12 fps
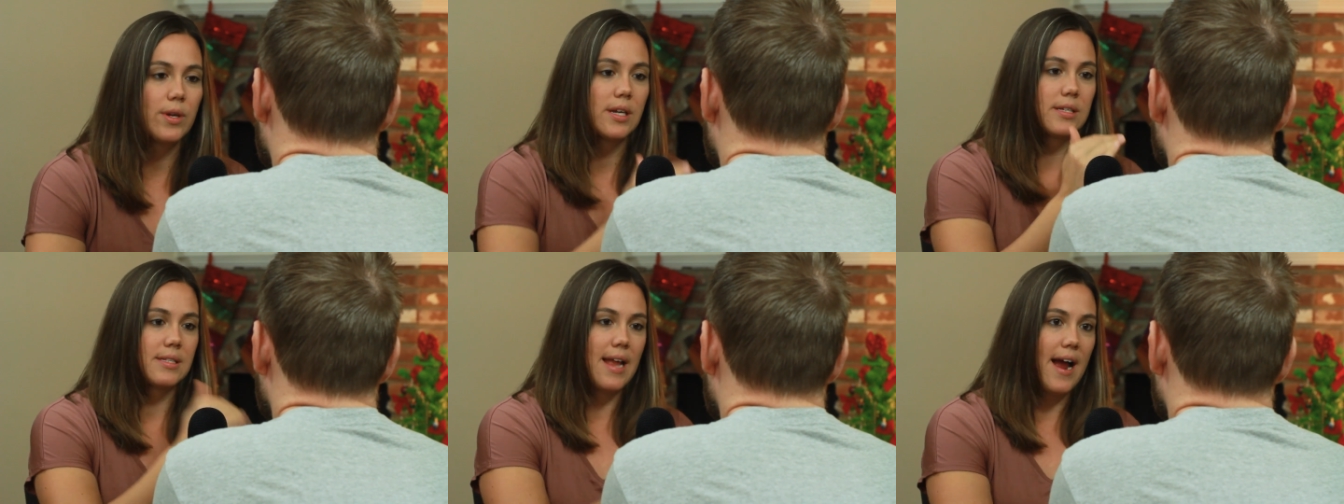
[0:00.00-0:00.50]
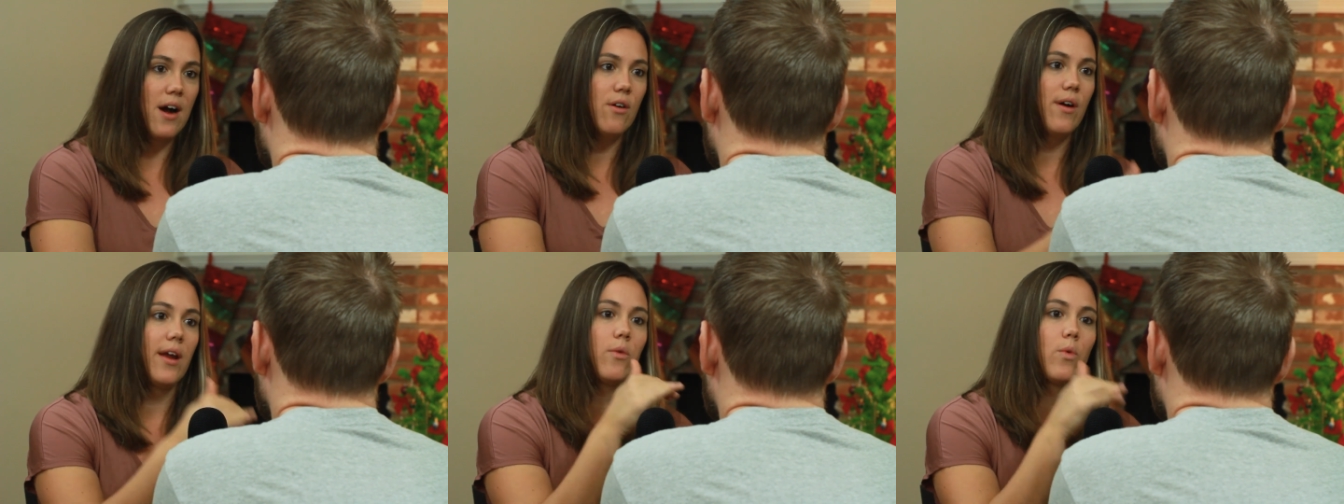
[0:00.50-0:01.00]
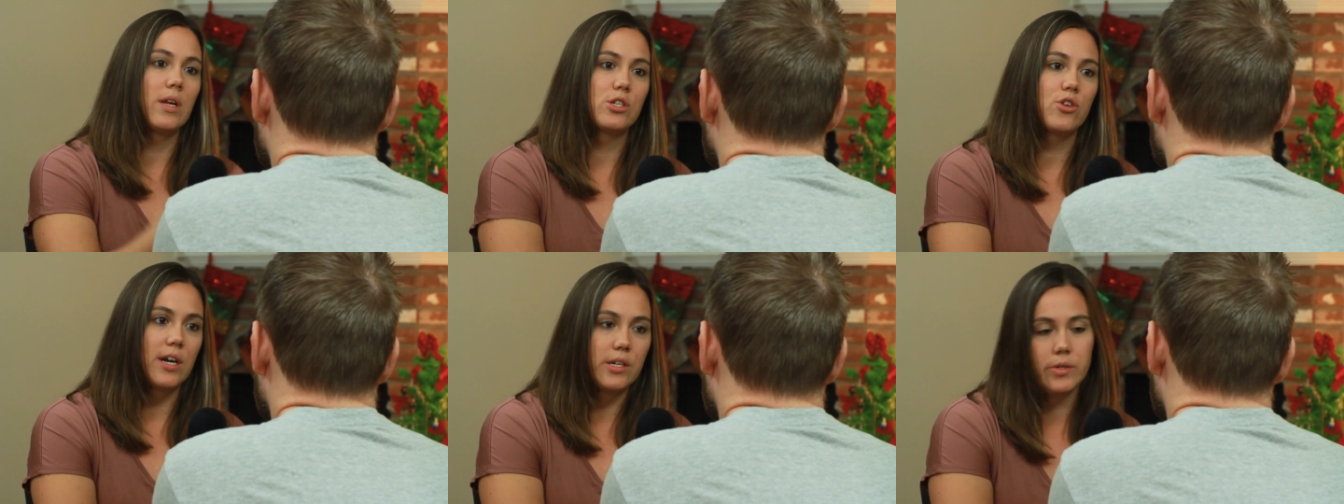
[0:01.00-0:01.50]
he is now and what
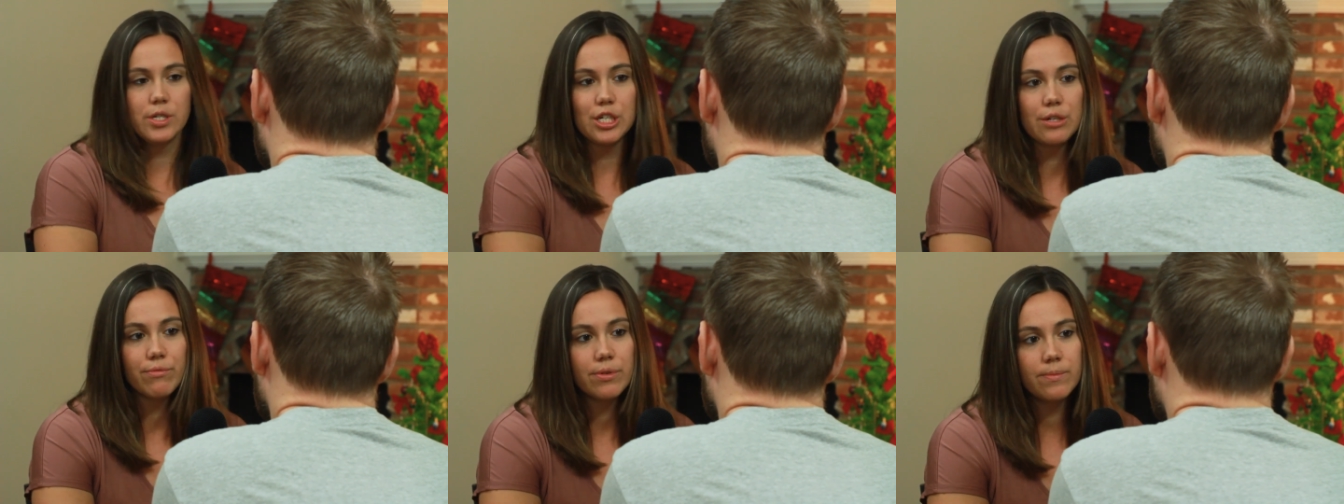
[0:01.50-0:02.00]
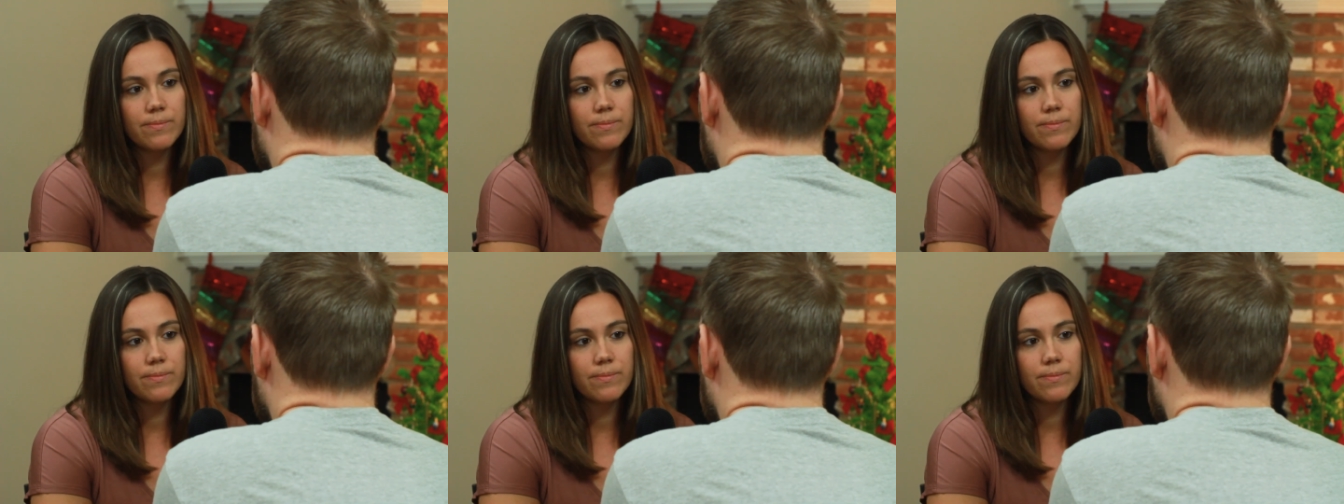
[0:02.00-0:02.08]
he's trying to achieve.